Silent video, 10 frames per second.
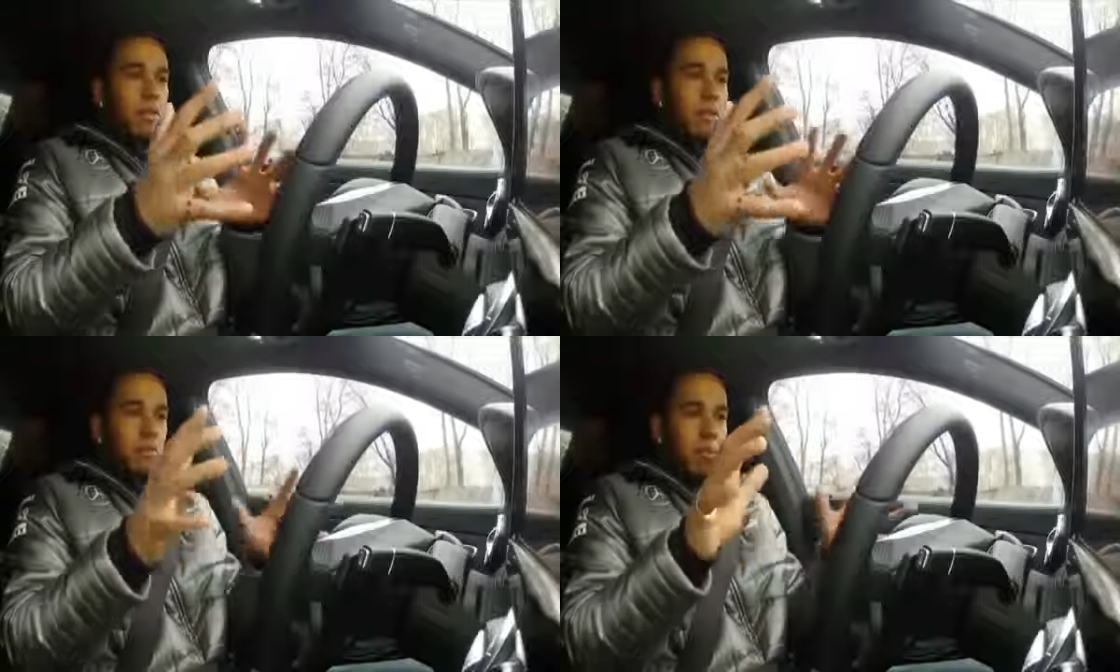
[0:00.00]

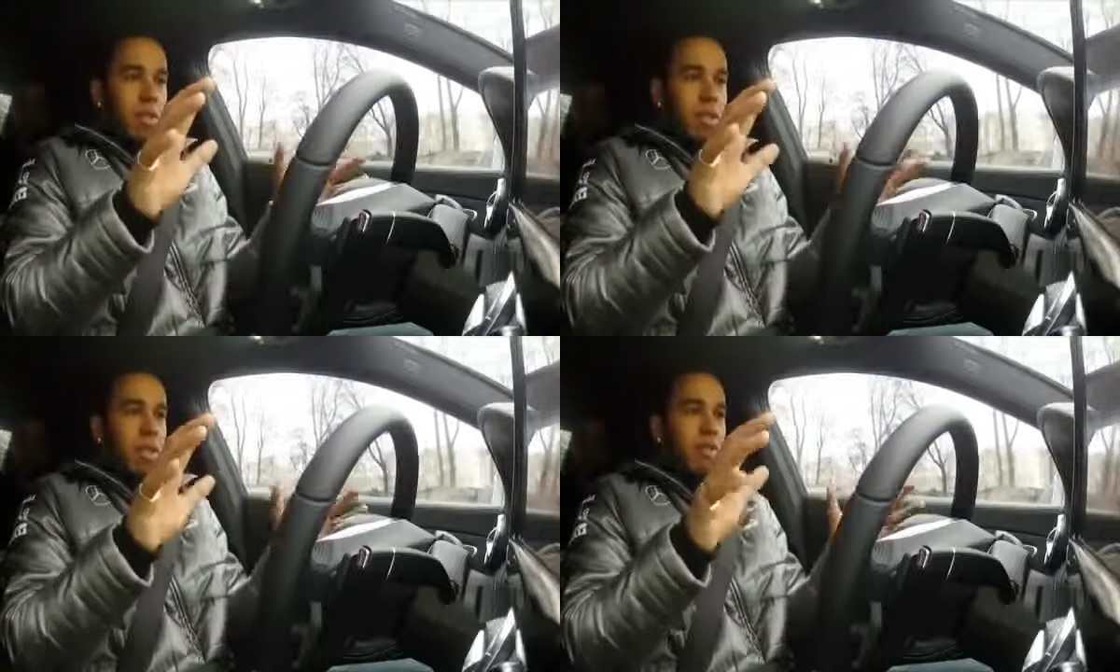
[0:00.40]
to
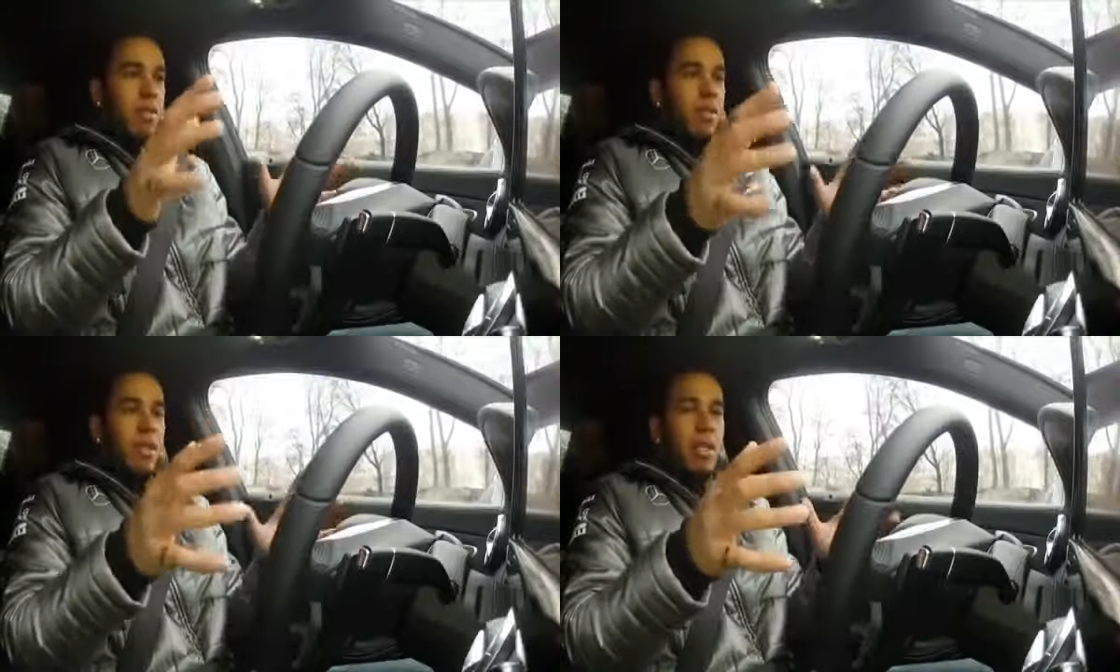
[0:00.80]
see
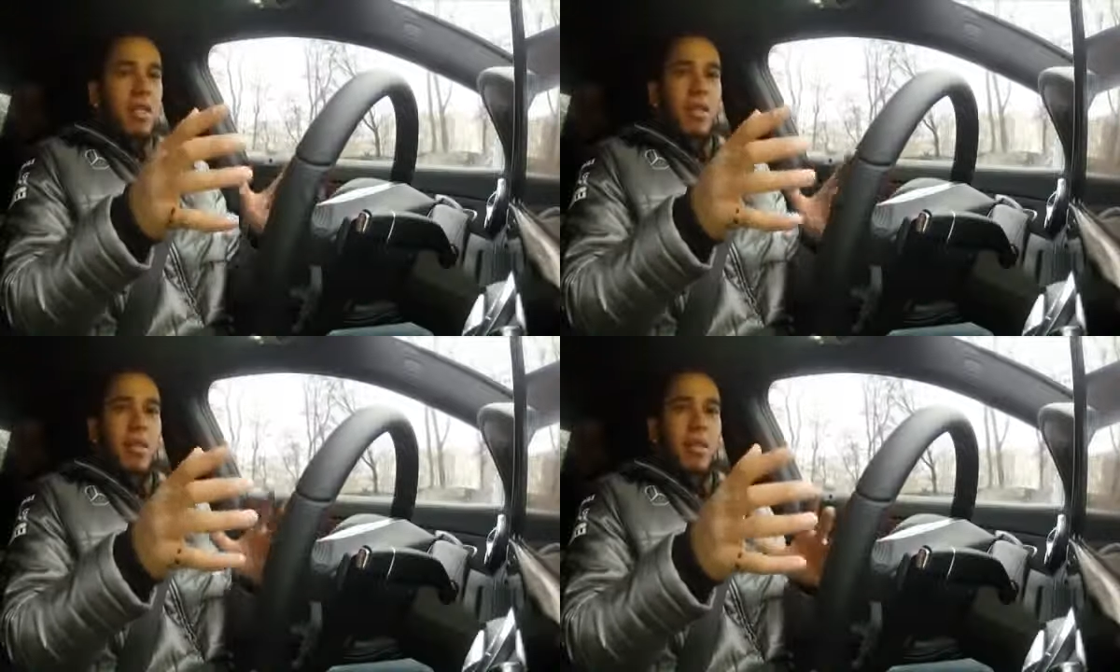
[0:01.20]
certain
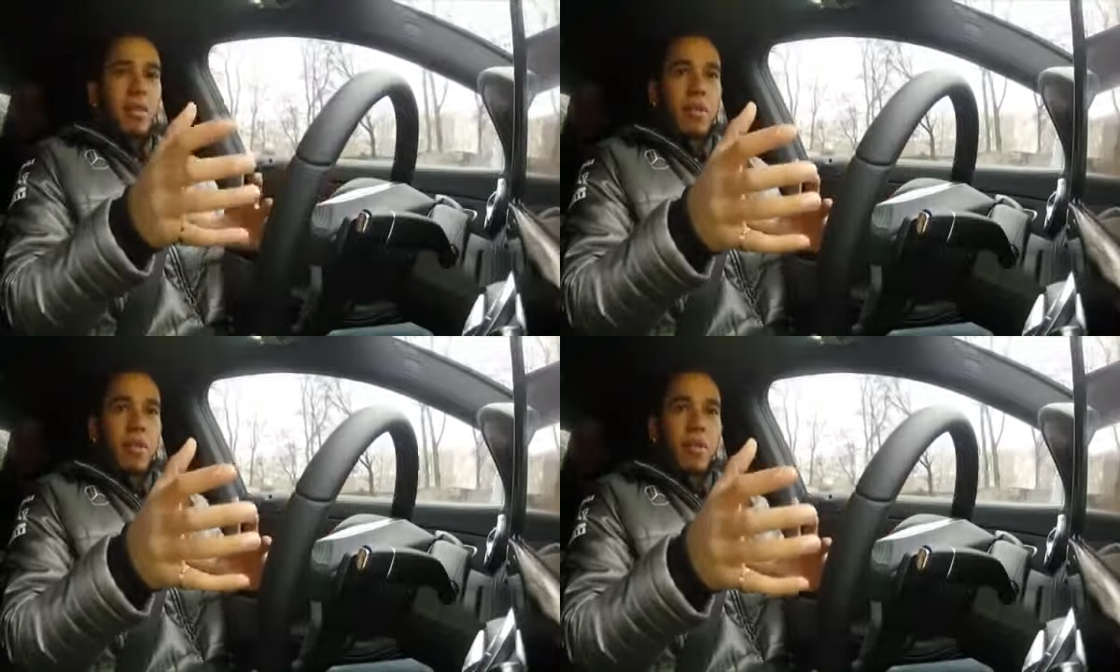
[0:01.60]
things that I
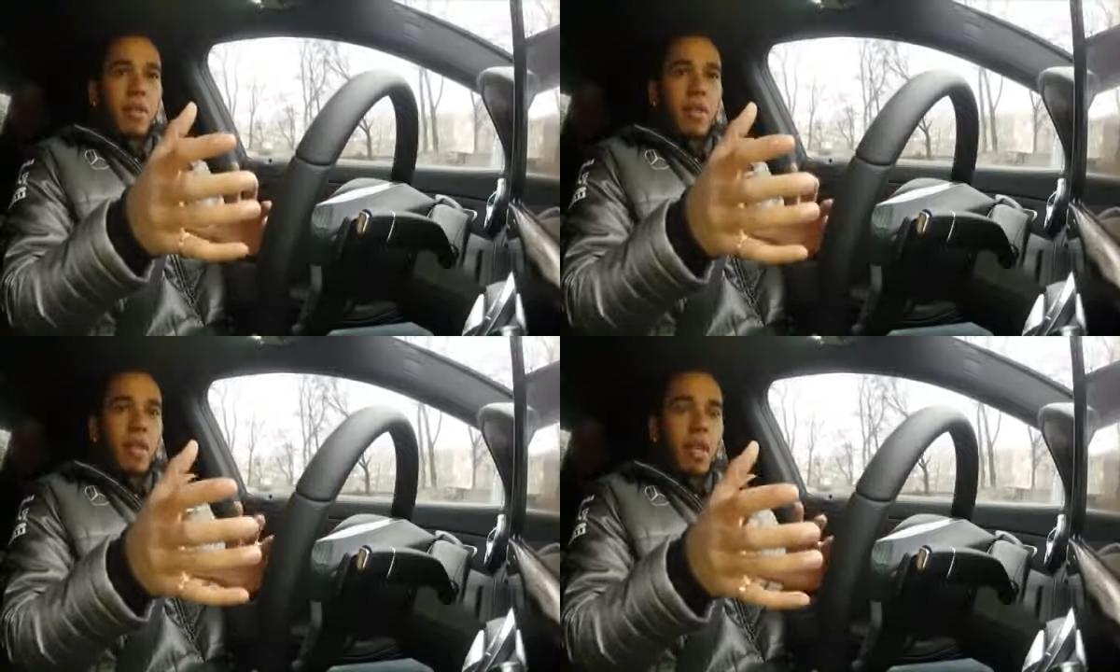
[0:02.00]

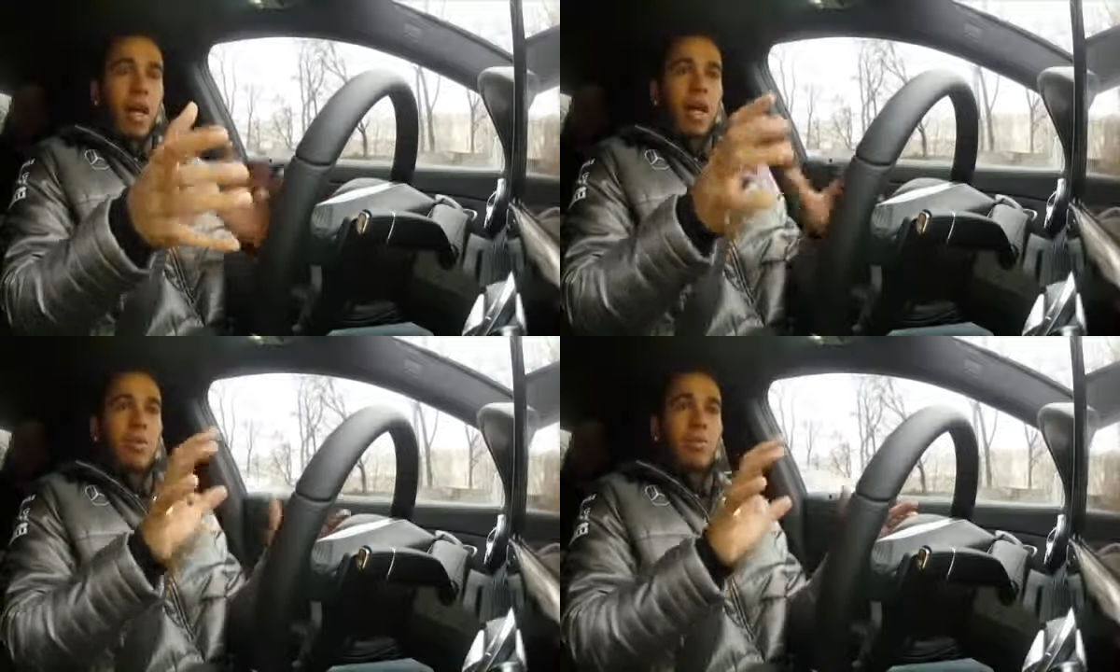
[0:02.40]

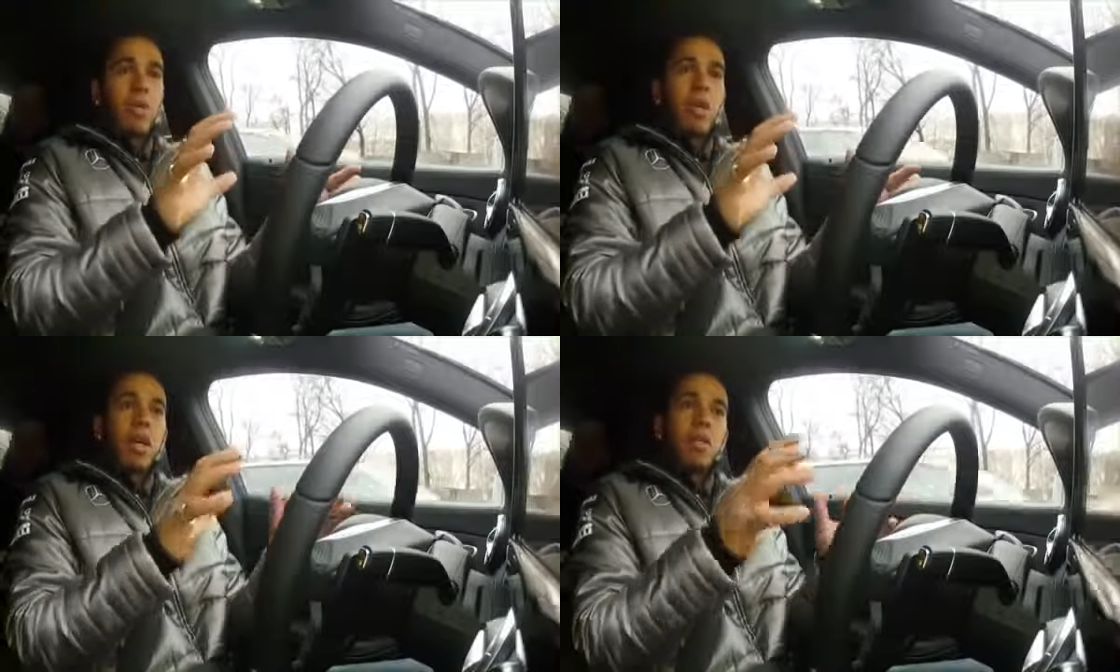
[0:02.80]
like and
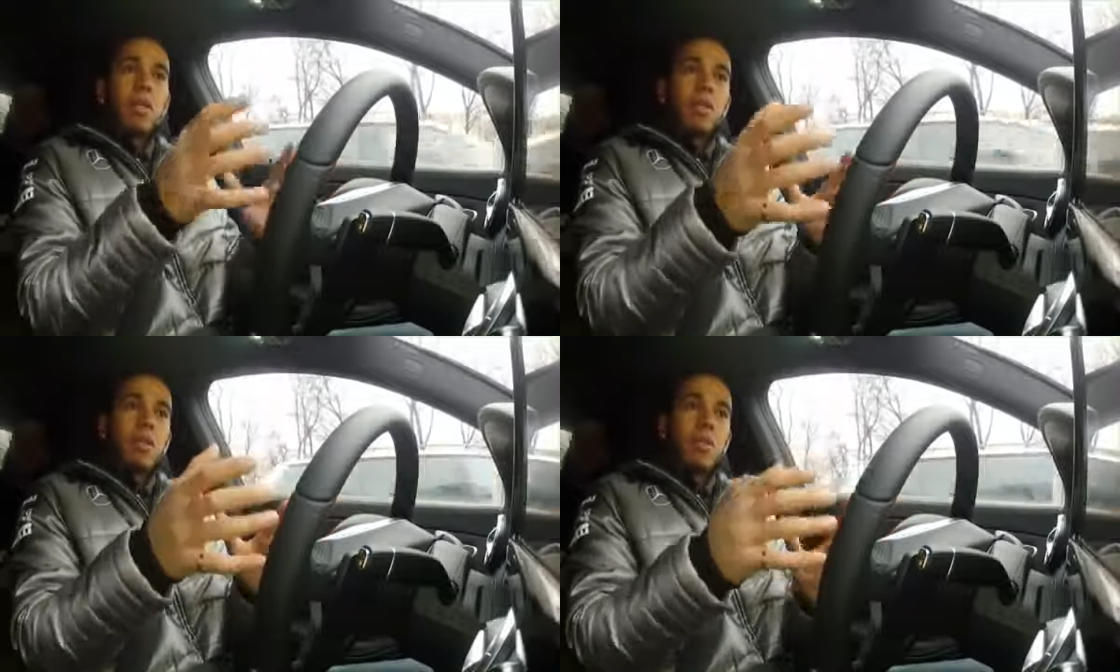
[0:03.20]
would like
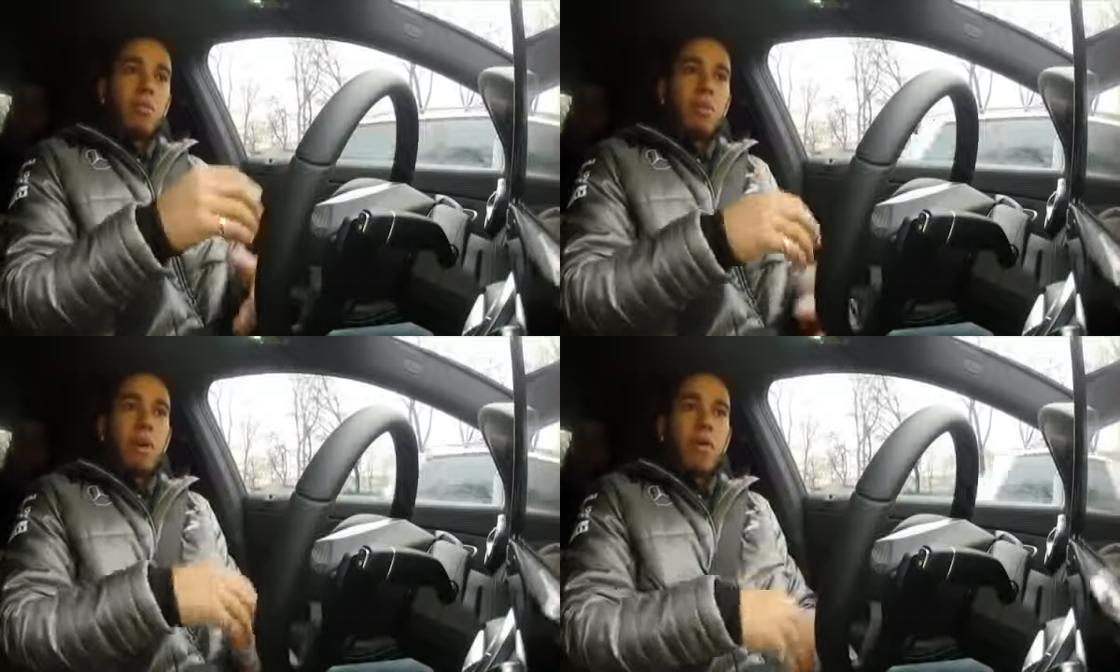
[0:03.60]
to
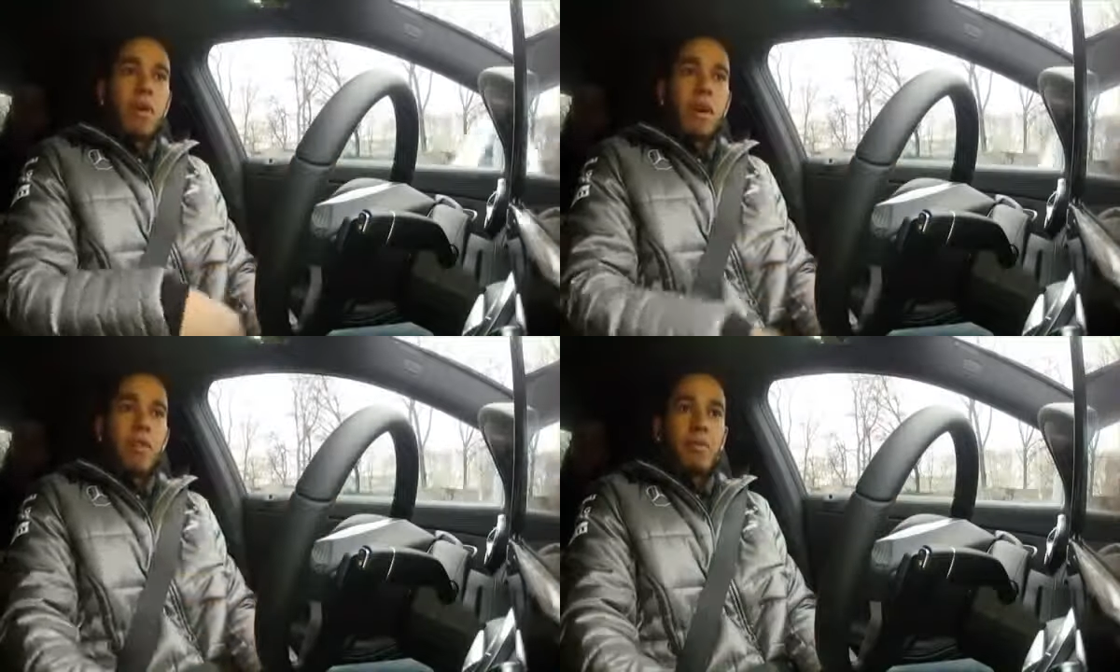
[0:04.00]

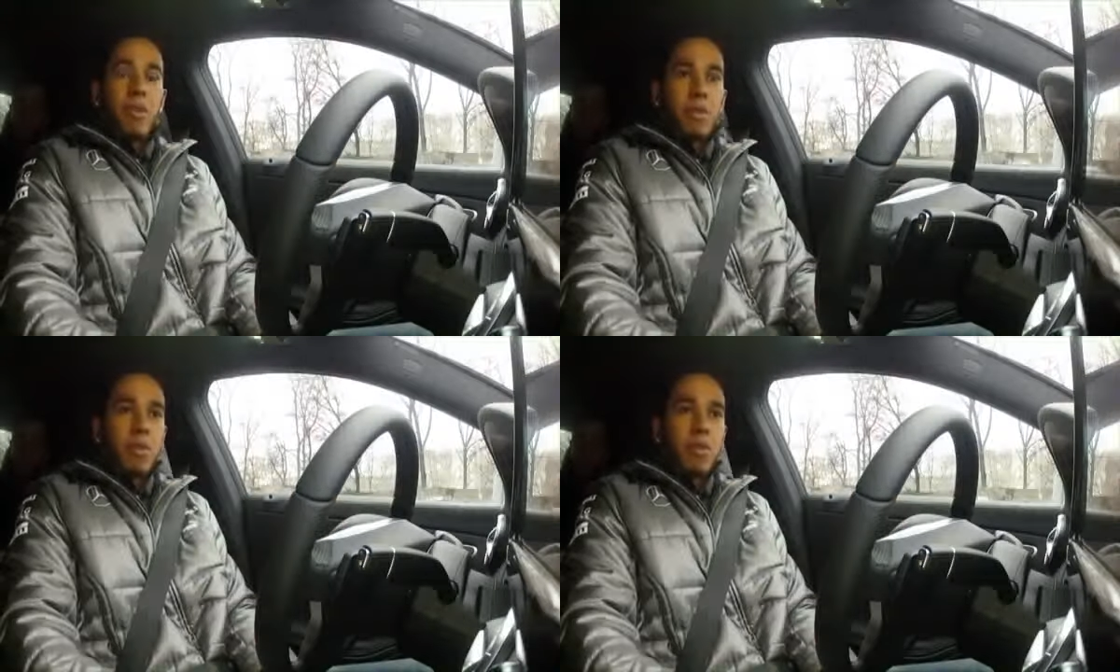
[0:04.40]
modify if
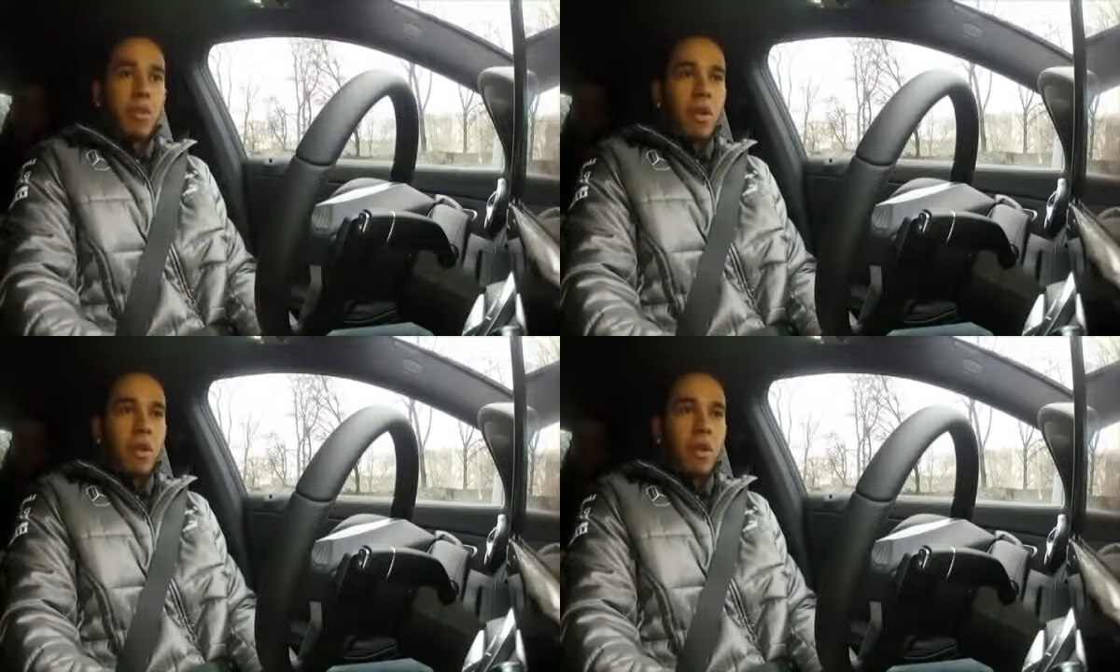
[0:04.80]
possible.